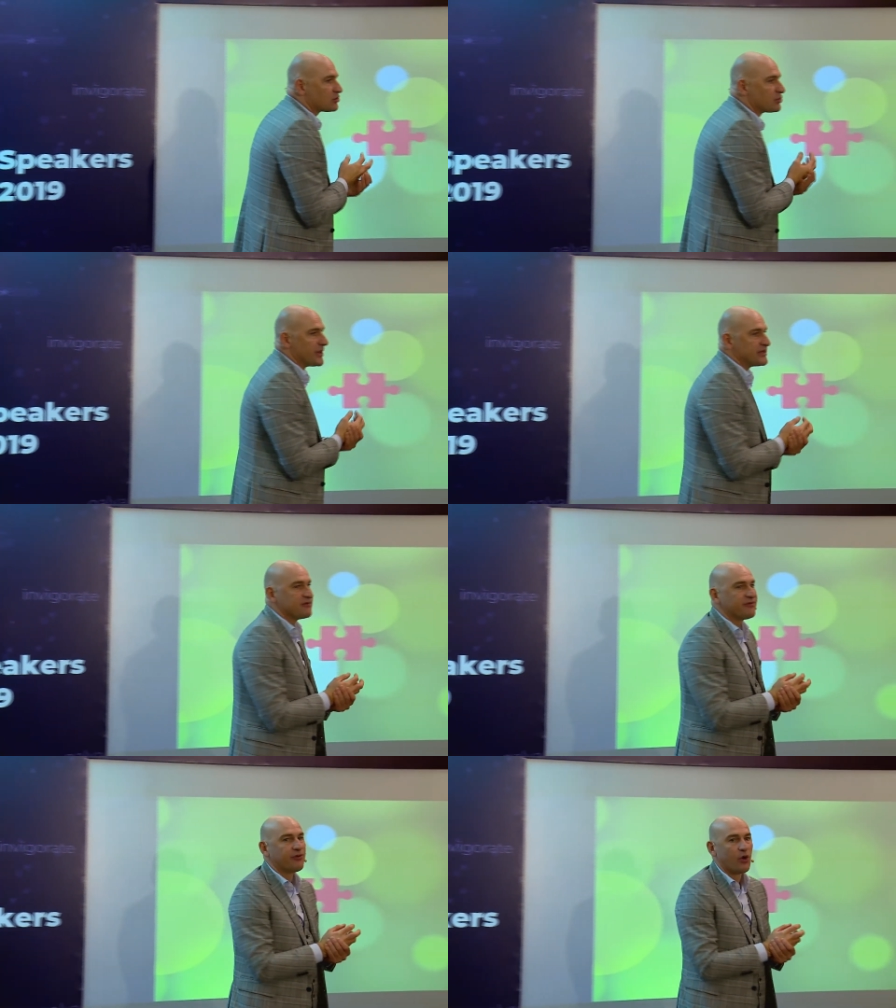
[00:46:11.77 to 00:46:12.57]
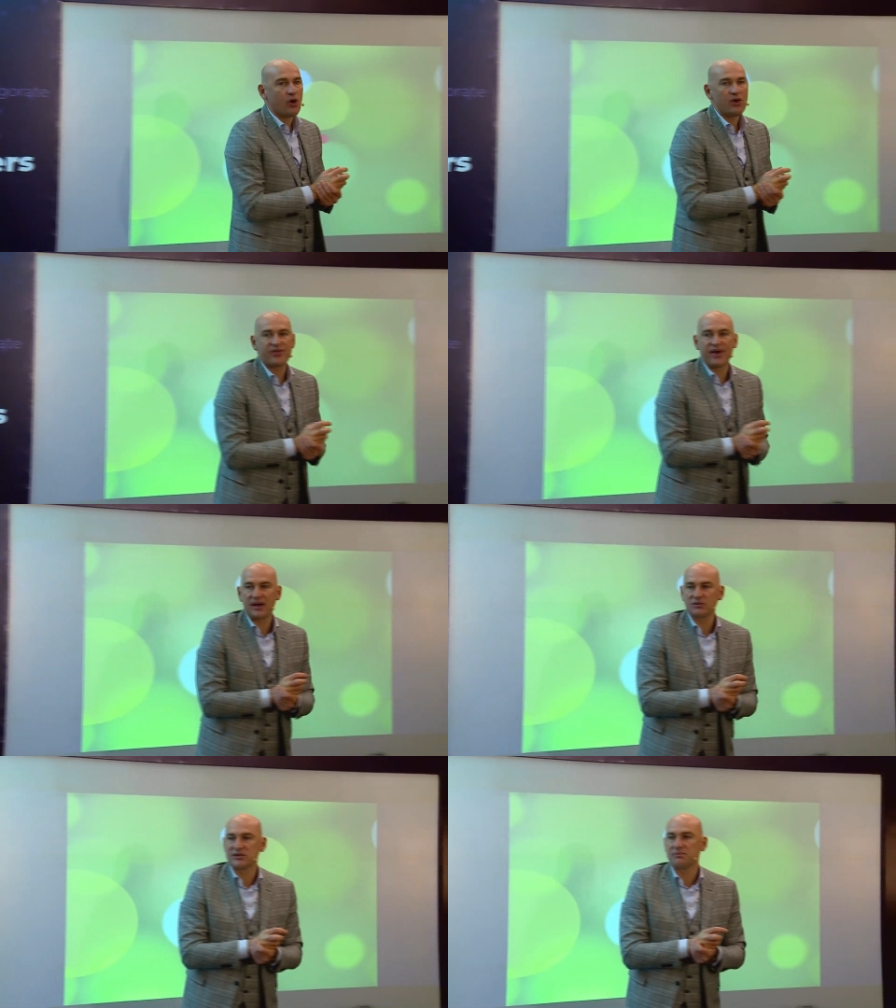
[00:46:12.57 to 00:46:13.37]

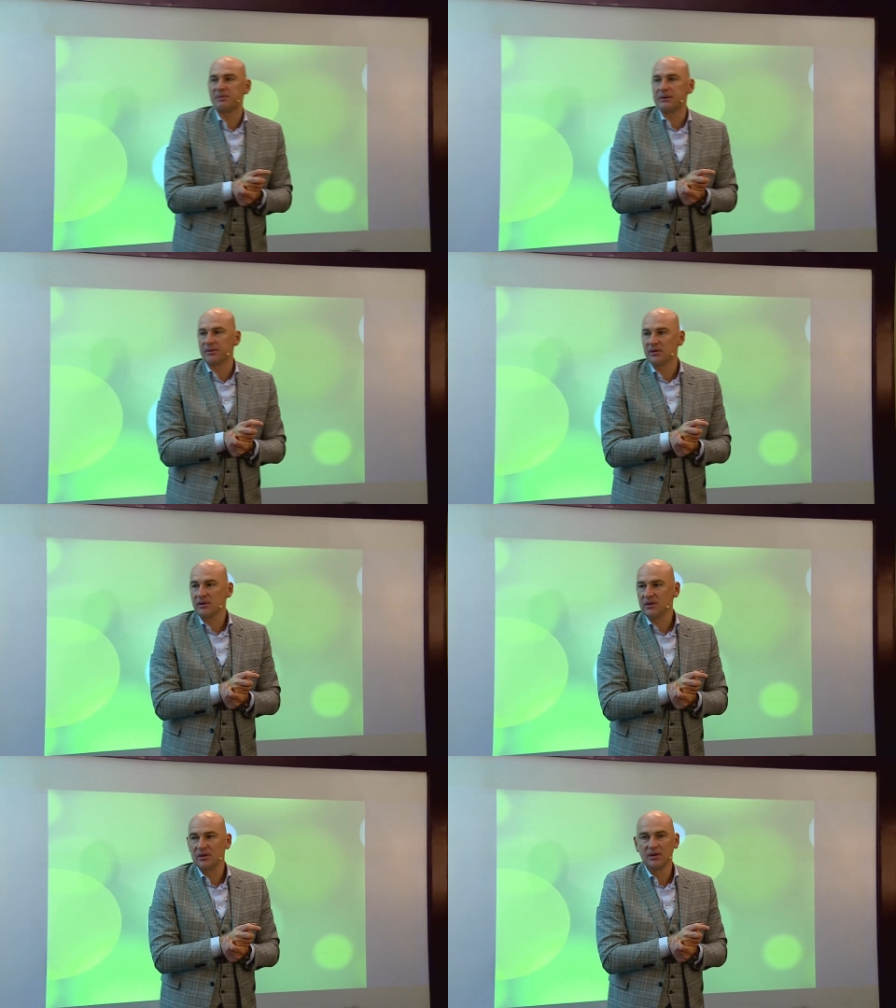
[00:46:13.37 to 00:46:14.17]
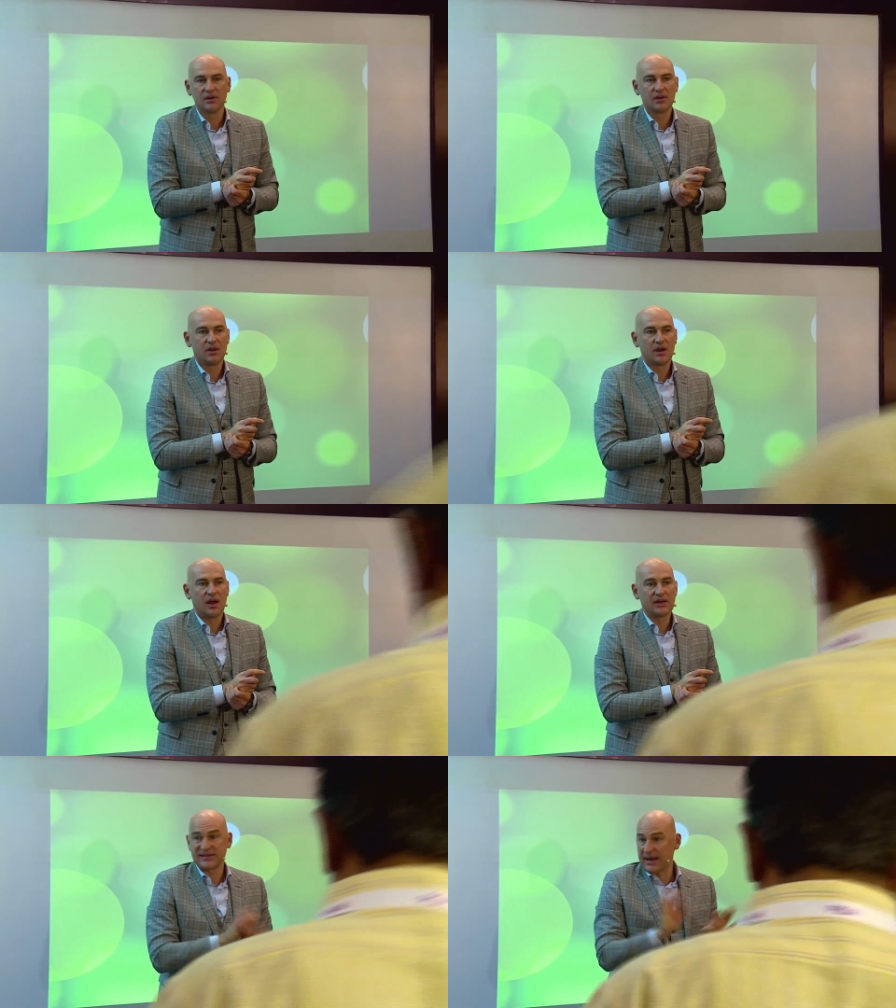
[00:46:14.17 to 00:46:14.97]
24,000 people
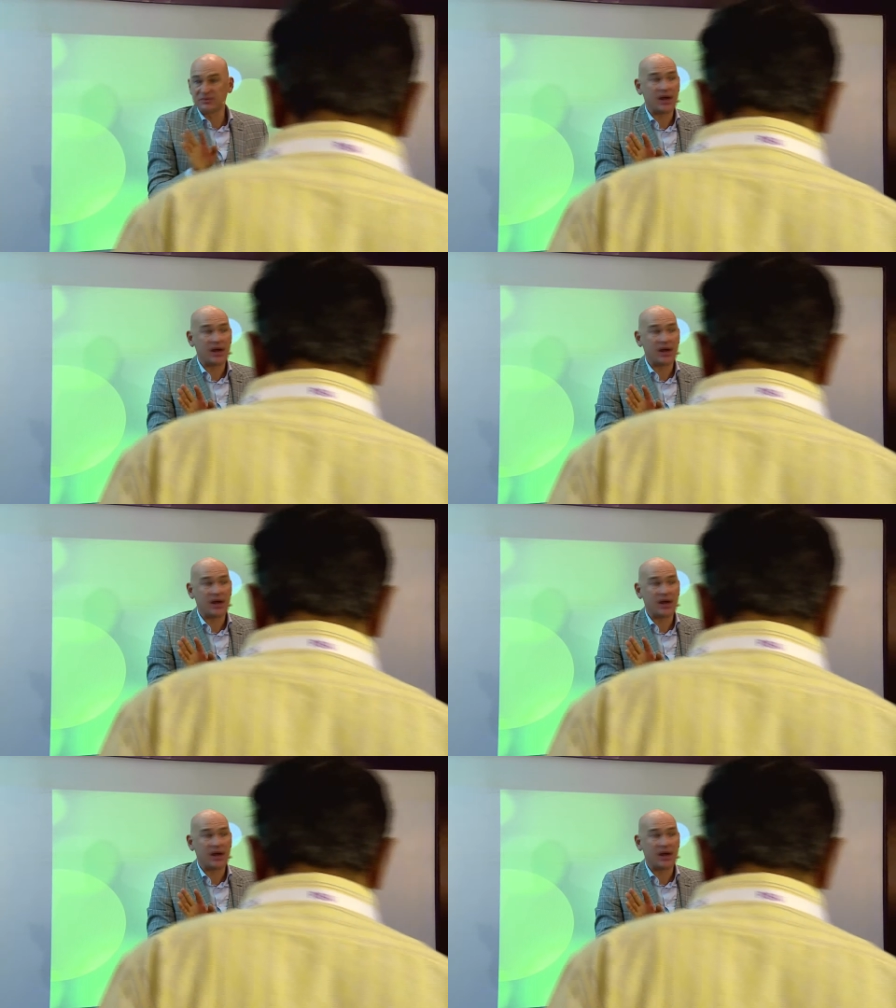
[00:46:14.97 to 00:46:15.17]
at same